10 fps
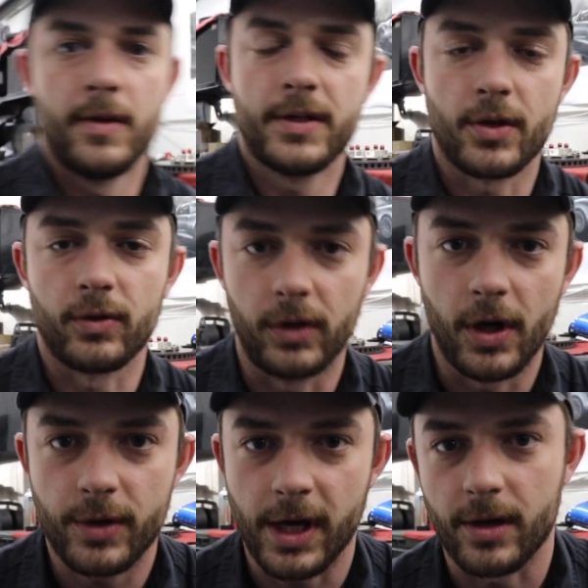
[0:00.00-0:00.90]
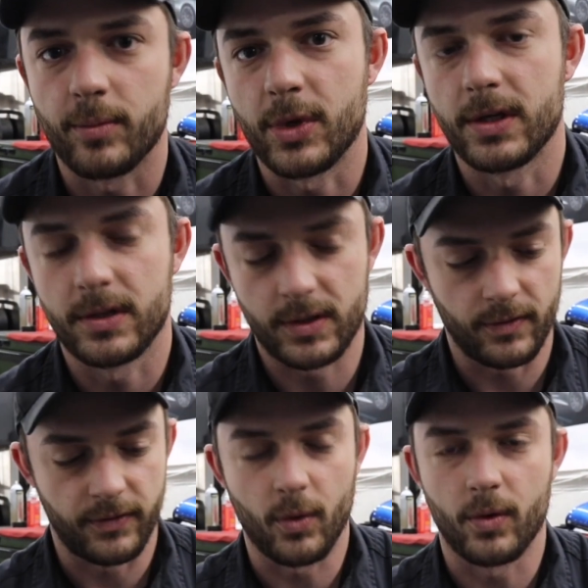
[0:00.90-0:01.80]
These are locator pins
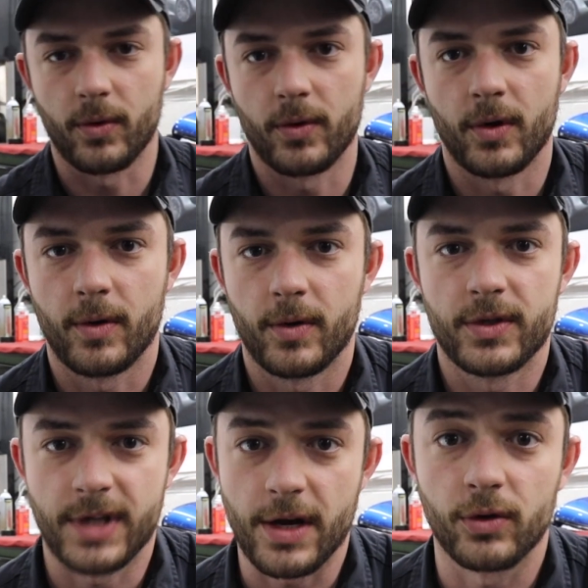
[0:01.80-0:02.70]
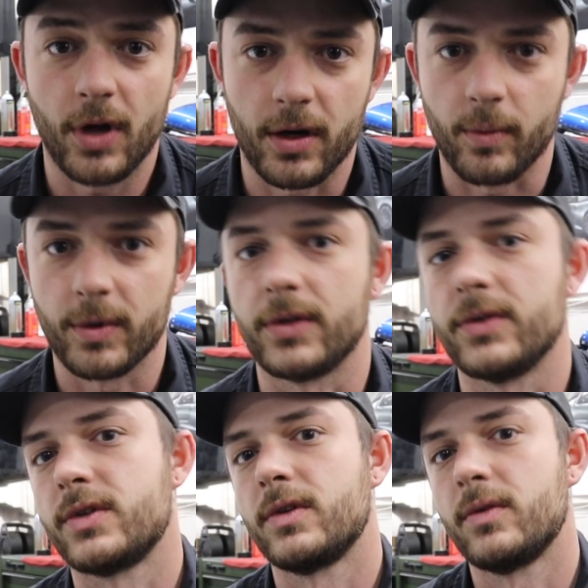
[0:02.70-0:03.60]
for center lock
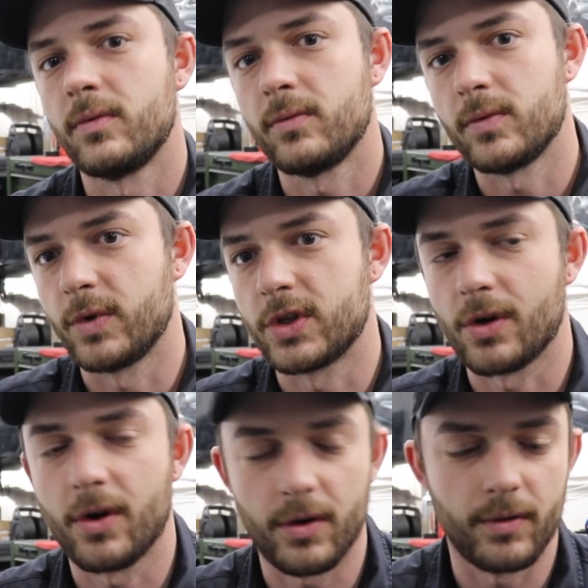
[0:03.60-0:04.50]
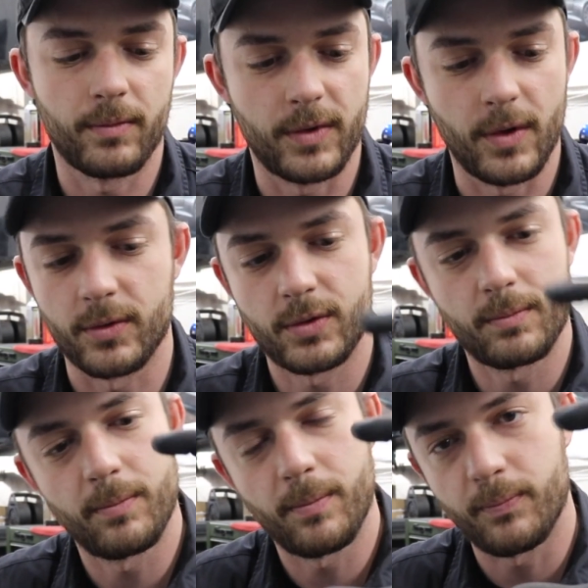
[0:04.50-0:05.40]
wheels, which are those
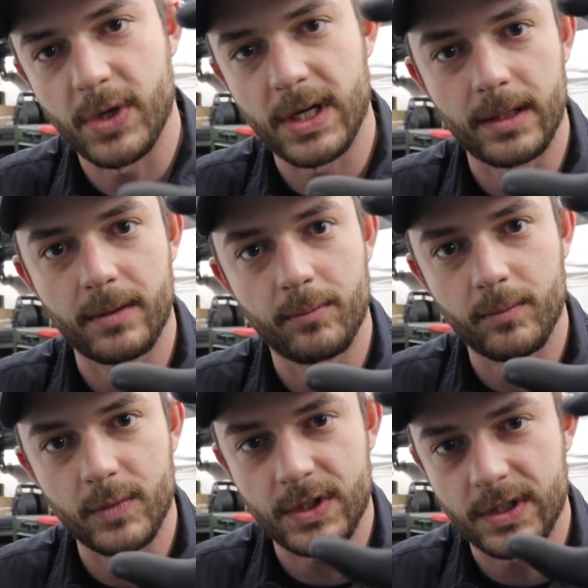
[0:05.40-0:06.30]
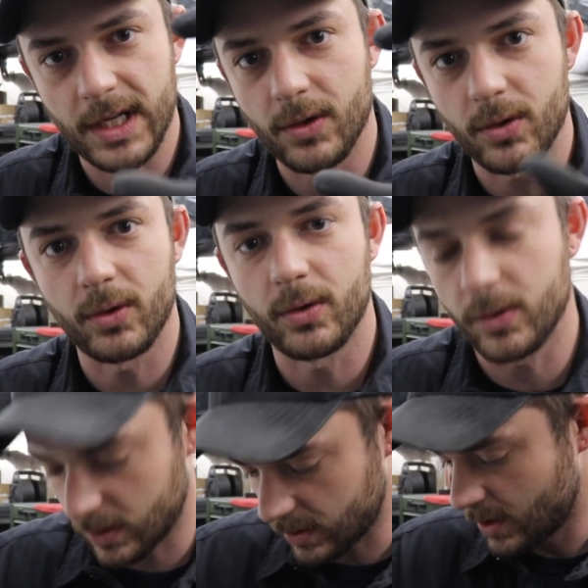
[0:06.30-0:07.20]
big single
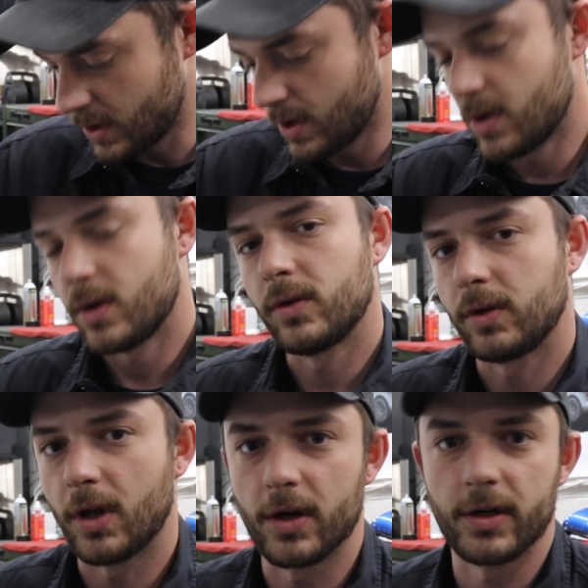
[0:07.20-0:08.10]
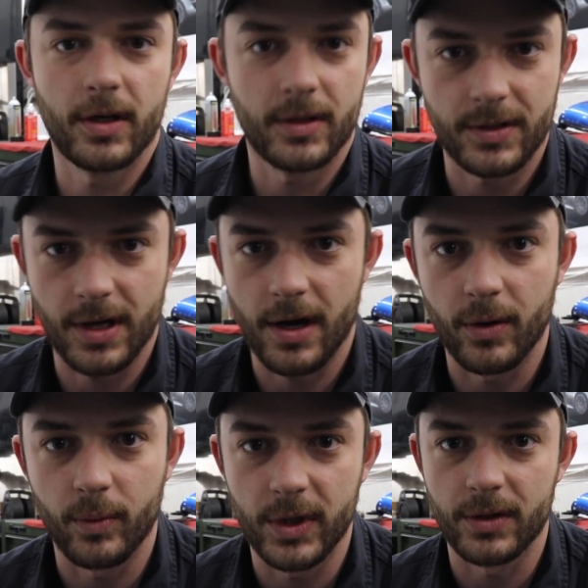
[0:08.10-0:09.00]
lug
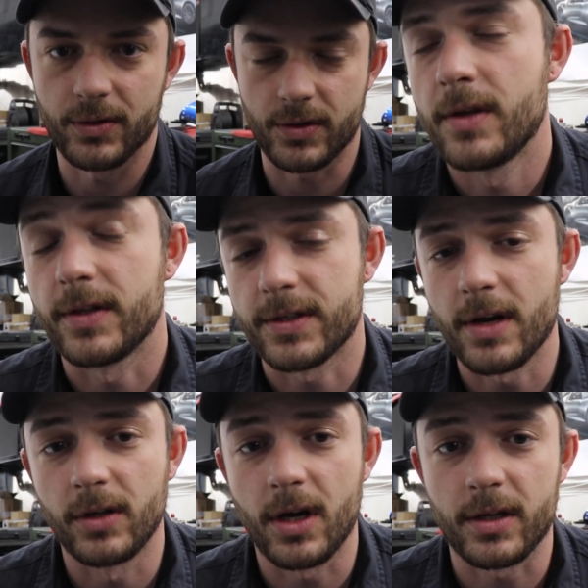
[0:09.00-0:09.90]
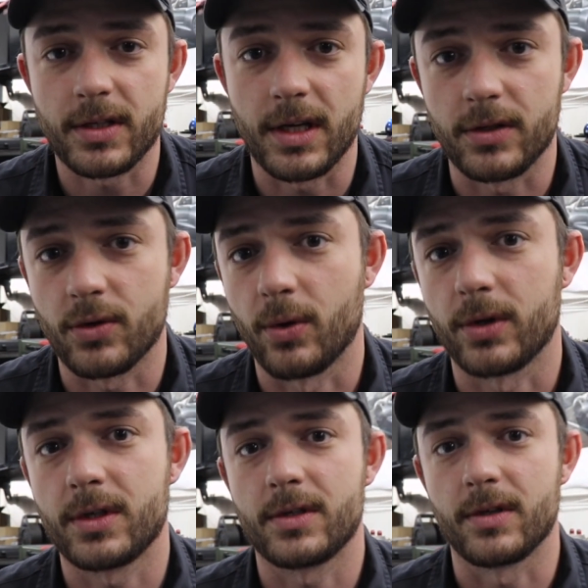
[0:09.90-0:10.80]
style wheels. The center locks get
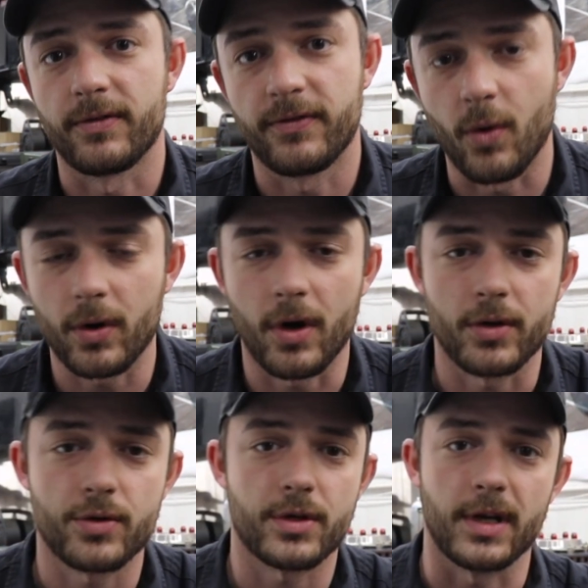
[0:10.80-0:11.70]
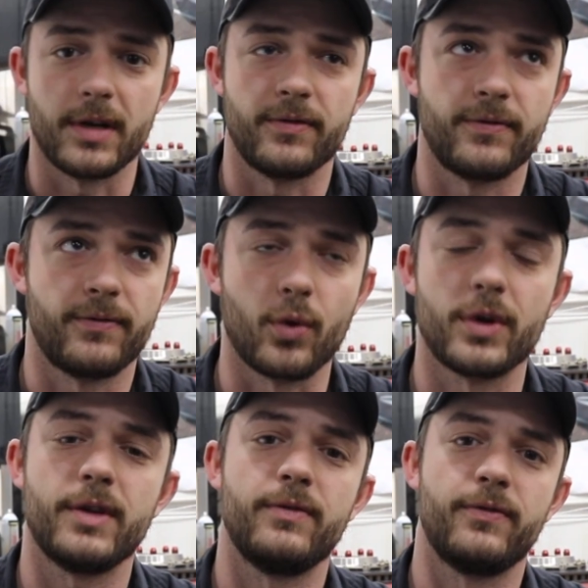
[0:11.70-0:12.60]
torqued to
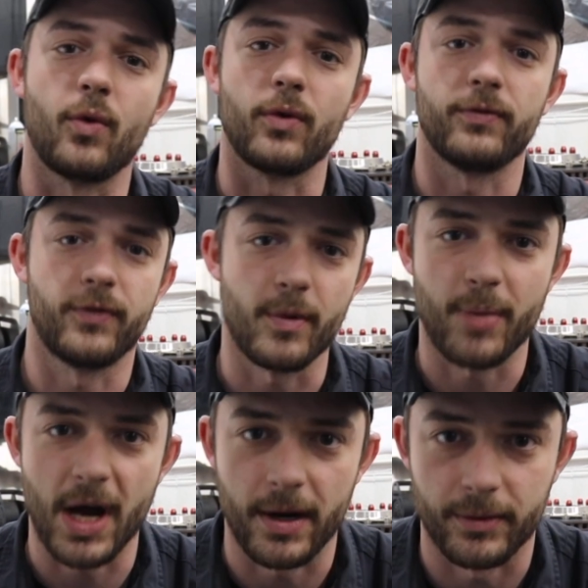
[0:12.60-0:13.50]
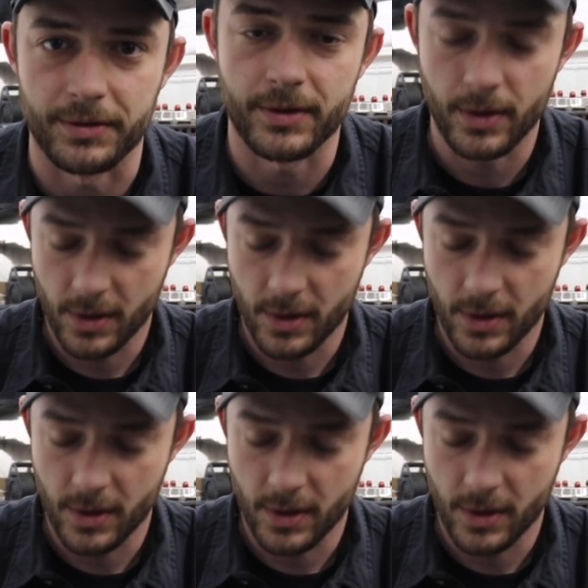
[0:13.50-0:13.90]
444 foot pounds